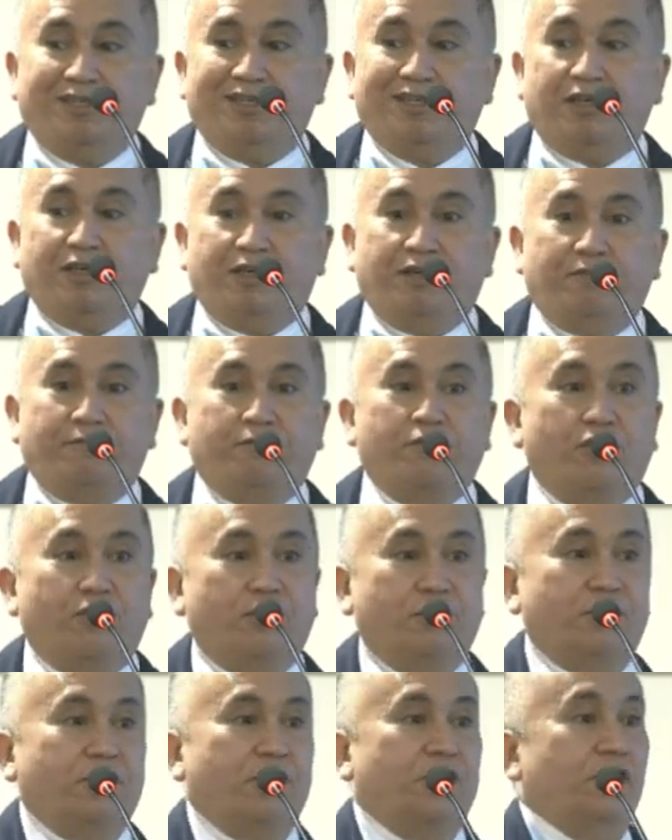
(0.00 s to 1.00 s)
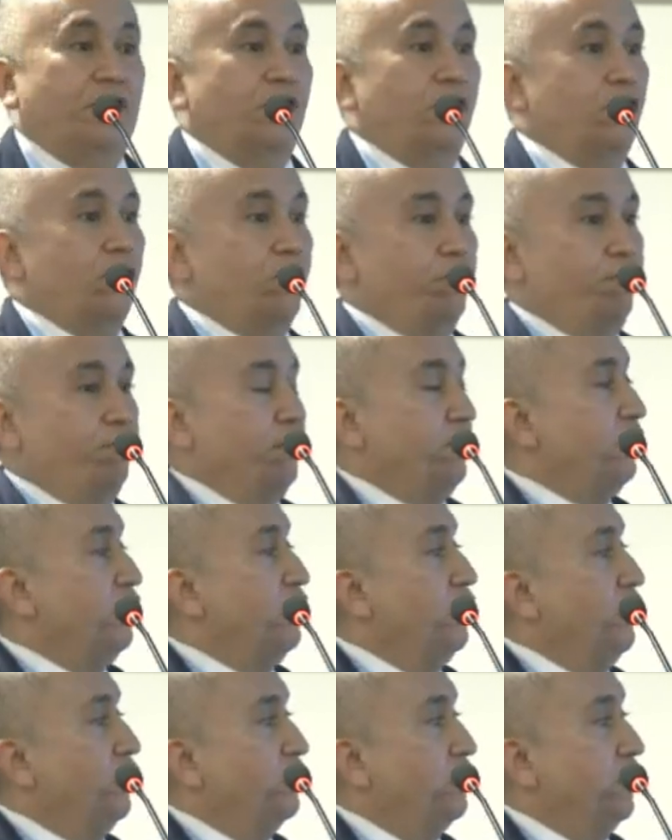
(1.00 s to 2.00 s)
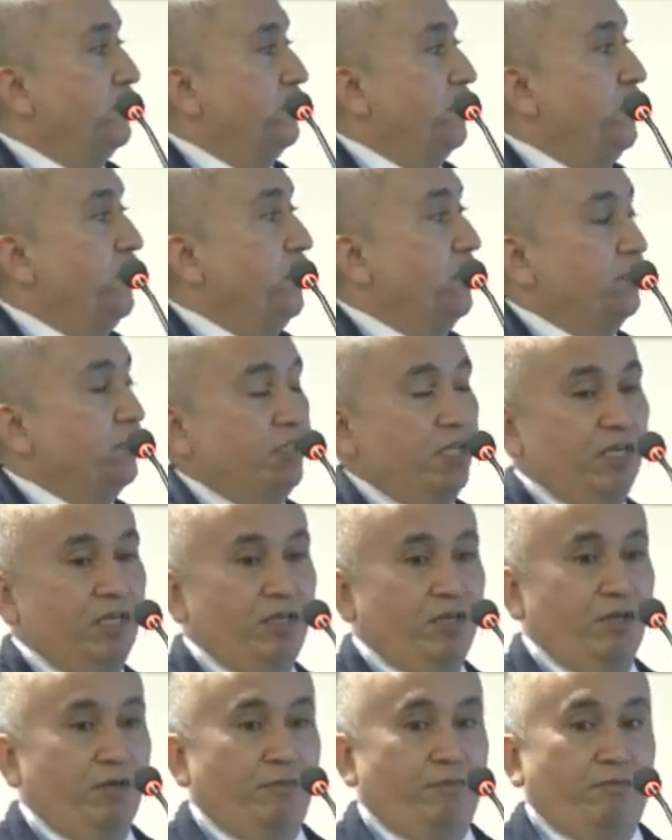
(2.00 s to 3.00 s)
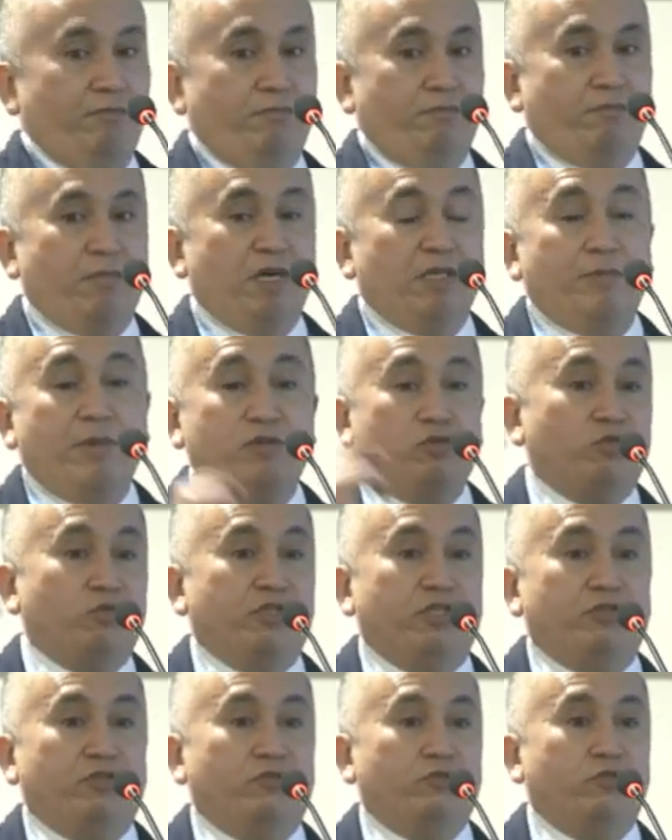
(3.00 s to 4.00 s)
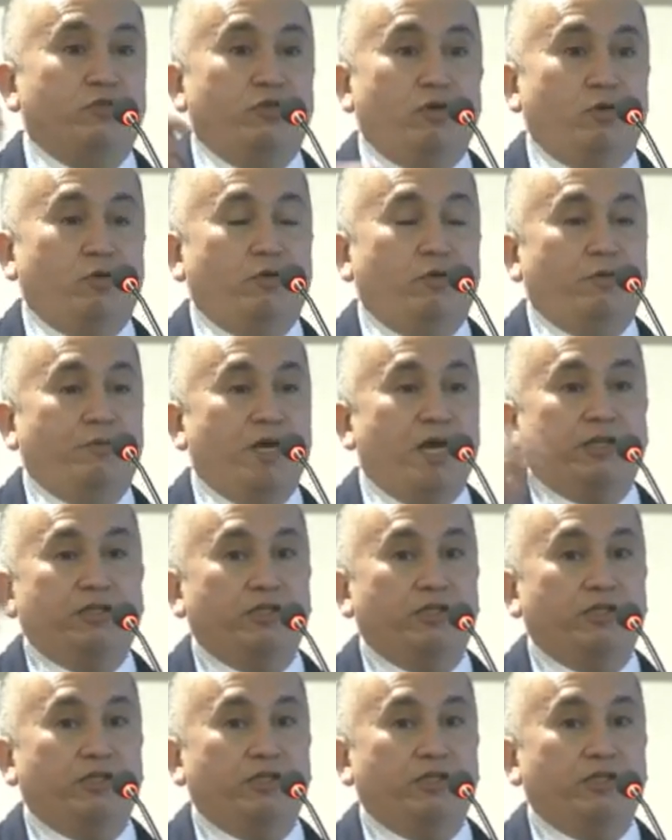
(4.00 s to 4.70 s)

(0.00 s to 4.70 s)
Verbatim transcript: uh, for, I don't know, 50 or 60 years. But by using, you know, high